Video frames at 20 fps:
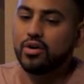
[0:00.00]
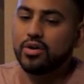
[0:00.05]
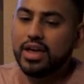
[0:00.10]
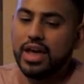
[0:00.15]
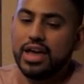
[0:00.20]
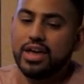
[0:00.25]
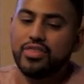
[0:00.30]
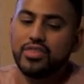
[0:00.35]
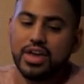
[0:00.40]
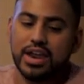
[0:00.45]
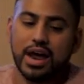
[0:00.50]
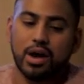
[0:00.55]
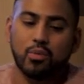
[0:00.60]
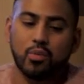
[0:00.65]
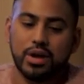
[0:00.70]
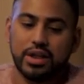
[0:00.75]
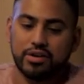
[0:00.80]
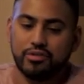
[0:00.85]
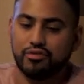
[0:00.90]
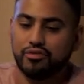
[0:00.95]
okay, and then I
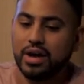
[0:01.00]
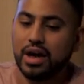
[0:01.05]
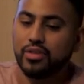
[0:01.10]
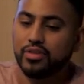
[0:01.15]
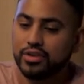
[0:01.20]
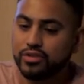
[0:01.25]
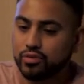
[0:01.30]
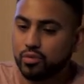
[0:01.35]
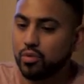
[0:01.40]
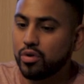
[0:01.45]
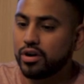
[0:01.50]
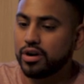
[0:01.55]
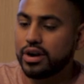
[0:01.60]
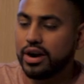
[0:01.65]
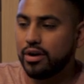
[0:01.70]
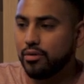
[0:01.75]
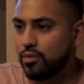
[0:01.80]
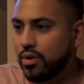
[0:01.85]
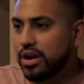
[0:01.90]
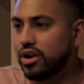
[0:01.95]
went and found this word
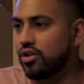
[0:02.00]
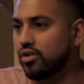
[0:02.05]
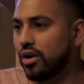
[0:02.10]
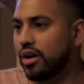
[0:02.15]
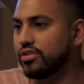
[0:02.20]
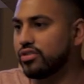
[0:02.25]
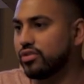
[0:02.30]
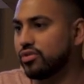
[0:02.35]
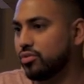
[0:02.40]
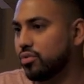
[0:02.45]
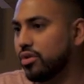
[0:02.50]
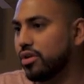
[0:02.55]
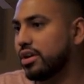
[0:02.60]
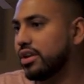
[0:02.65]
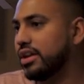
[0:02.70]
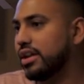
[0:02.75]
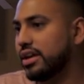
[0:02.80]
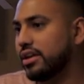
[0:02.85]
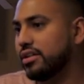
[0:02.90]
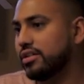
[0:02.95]
and I ran across this word
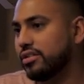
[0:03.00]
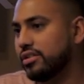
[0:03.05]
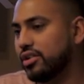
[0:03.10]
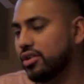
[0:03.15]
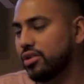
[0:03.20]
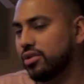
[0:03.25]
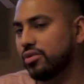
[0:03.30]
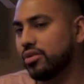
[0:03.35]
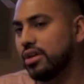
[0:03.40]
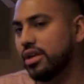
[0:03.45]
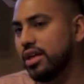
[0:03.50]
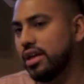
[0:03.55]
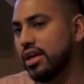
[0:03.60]
and it, you know,